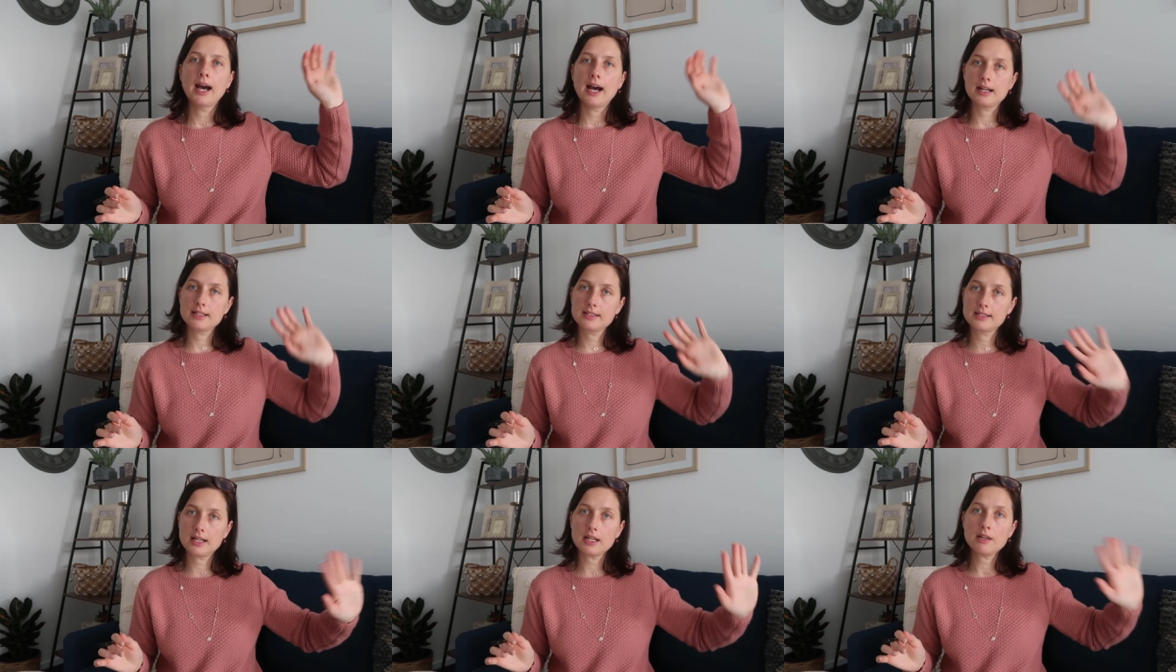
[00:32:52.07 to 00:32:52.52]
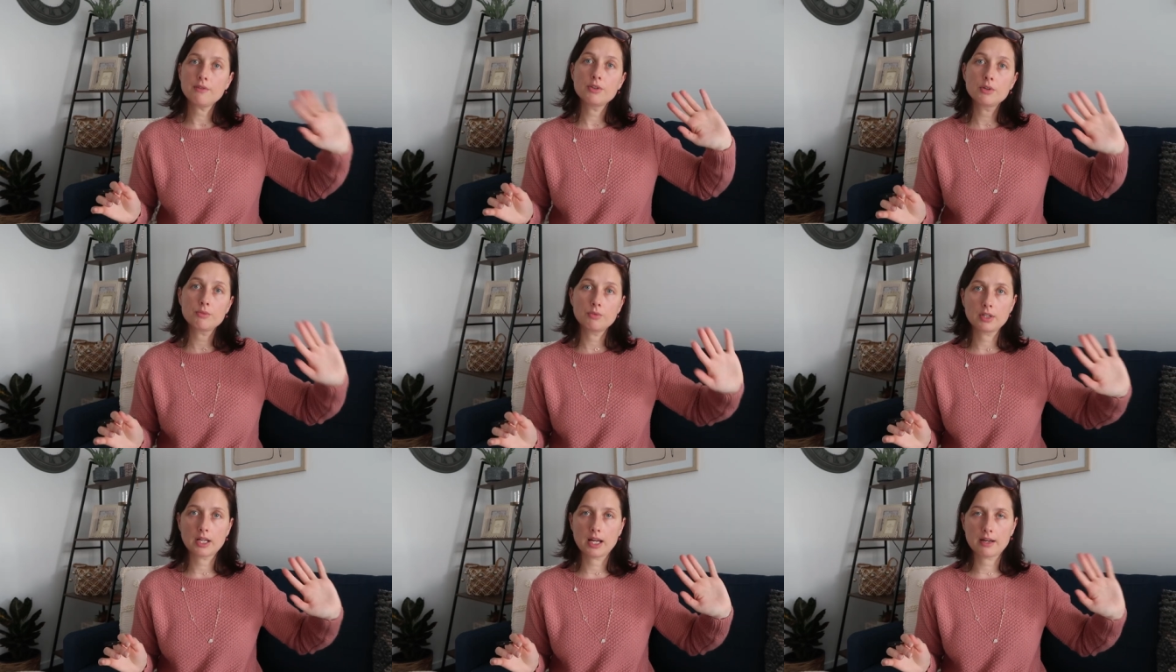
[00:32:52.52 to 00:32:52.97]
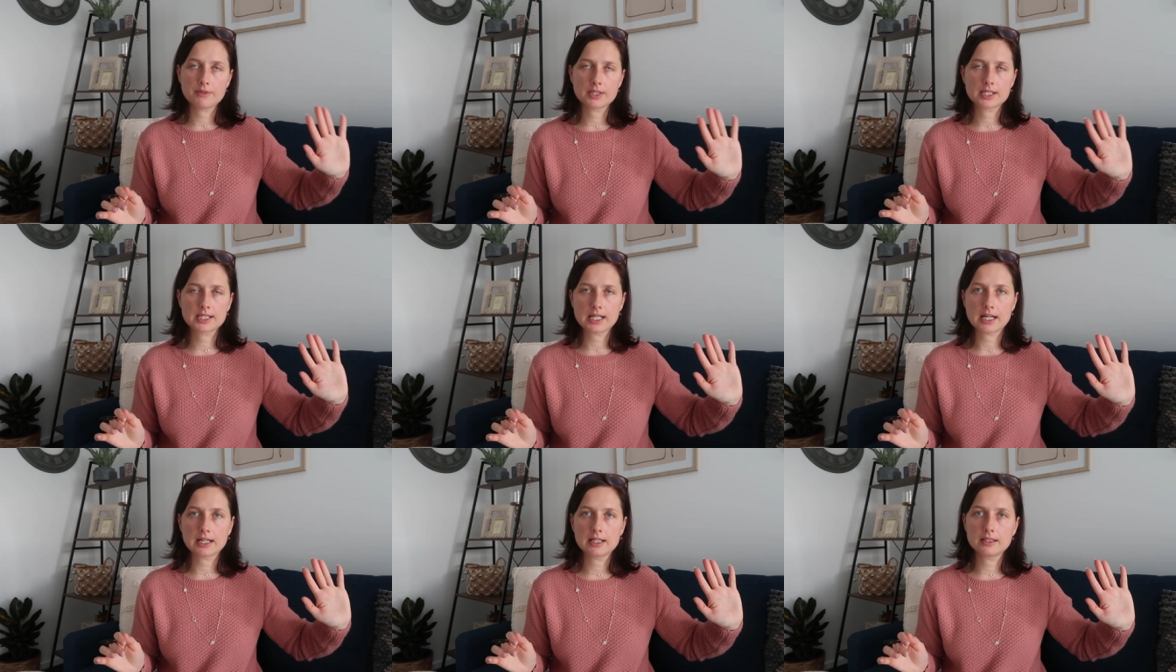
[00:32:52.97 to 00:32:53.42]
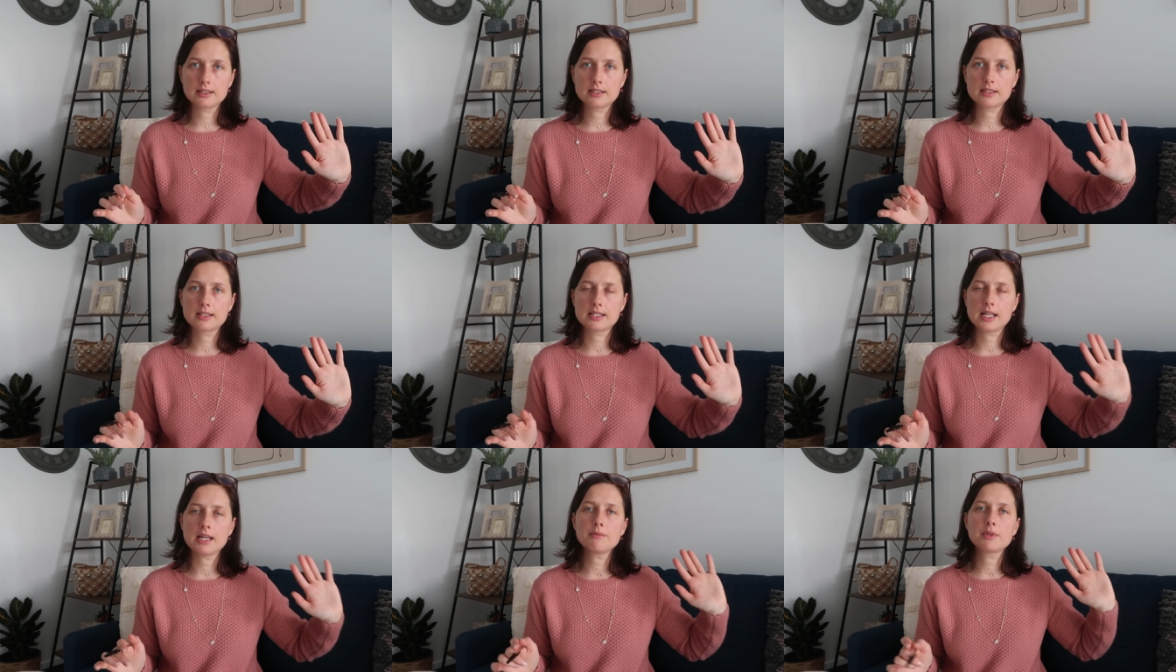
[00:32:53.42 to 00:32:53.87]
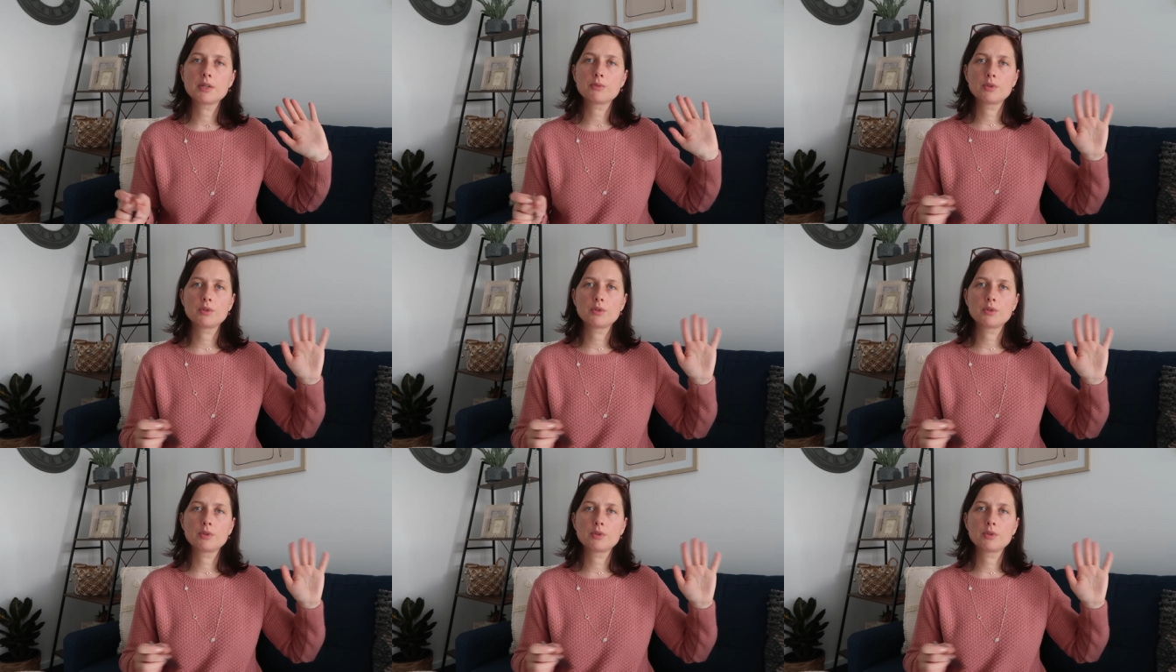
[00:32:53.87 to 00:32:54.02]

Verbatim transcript: At TAFE you will have exactly the same.